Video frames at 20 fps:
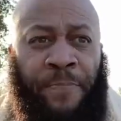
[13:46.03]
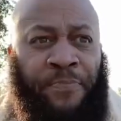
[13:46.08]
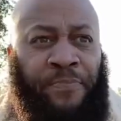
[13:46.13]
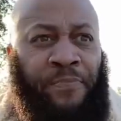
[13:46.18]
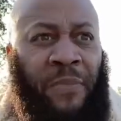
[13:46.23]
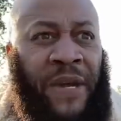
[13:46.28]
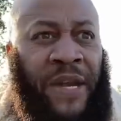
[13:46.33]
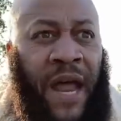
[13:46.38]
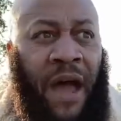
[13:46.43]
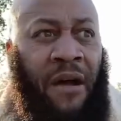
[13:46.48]

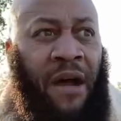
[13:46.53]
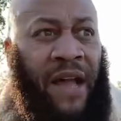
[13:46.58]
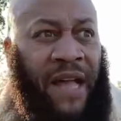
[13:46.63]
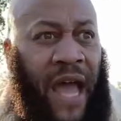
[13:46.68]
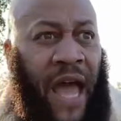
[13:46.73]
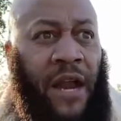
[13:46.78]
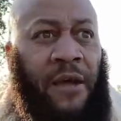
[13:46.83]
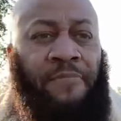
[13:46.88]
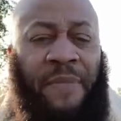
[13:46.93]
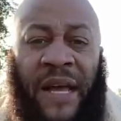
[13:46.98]
but now I
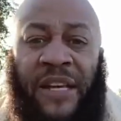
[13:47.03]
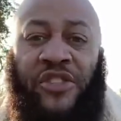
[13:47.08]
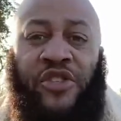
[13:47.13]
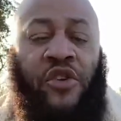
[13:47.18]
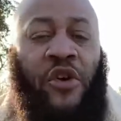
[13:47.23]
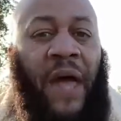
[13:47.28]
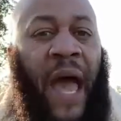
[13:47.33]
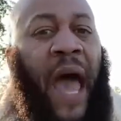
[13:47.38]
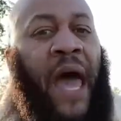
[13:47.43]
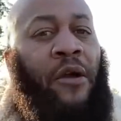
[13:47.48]
got to make
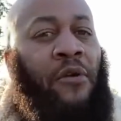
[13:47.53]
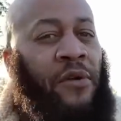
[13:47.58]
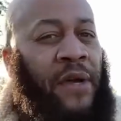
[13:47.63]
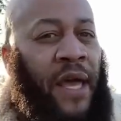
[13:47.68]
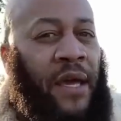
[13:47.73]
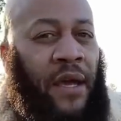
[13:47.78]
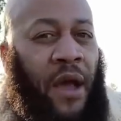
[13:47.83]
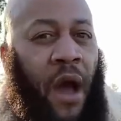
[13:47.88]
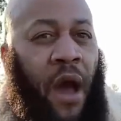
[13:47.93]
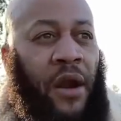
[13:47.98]
sure I don't
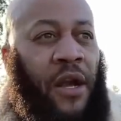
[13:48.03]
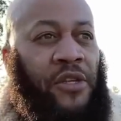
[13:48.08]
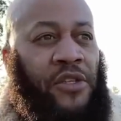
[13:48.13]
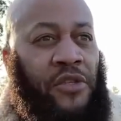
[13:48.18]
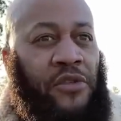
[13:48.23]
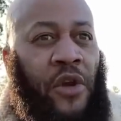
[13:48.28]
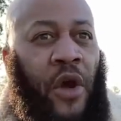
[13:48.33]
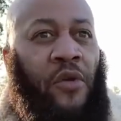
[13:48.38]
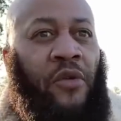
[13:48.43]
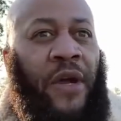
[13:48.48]
get caught into
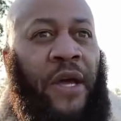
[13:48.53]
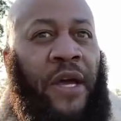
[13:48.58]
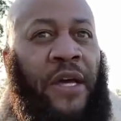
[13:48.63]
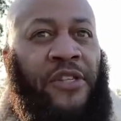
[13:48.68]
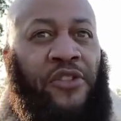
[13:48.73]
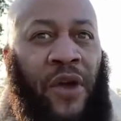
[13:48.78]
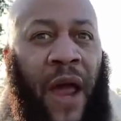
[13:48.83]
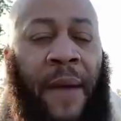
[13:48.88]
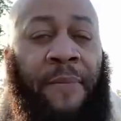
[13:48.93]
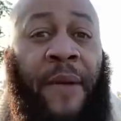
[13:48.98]
no
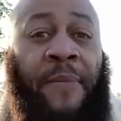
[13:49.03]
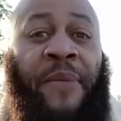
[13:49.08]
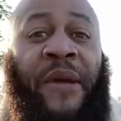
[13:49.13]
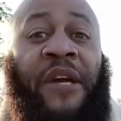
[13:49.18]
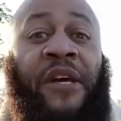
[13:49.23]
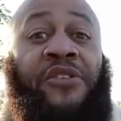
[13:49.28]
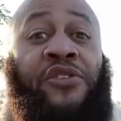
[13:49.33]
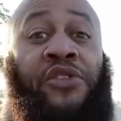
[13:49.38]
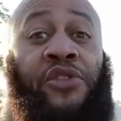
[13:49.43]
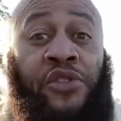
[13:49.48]
trapment
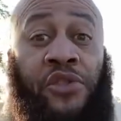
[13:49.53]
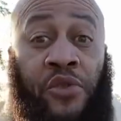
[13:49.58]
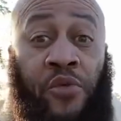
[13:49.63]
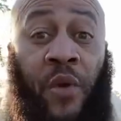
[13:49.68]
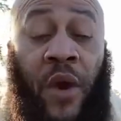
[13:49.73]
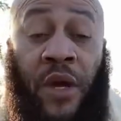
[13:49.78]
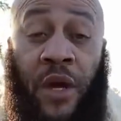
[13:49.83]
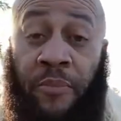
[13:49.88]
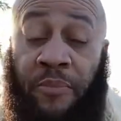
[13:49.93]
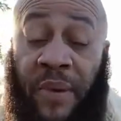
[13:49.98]
because you
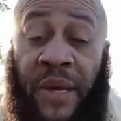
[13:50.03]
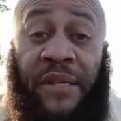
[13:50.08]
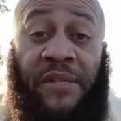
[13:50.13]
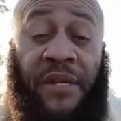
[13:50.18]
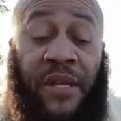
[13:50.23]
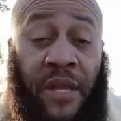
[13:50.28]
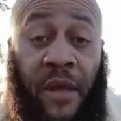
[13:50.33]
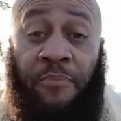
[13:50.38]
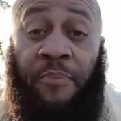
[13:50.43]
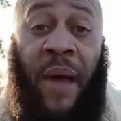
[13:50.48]
want a piece
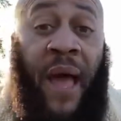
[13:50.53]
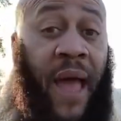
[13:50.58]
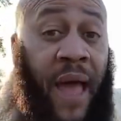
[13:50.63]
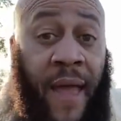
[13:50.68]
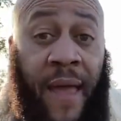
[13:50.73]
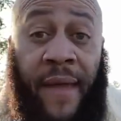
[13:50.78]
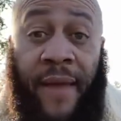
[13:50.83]
of the pie.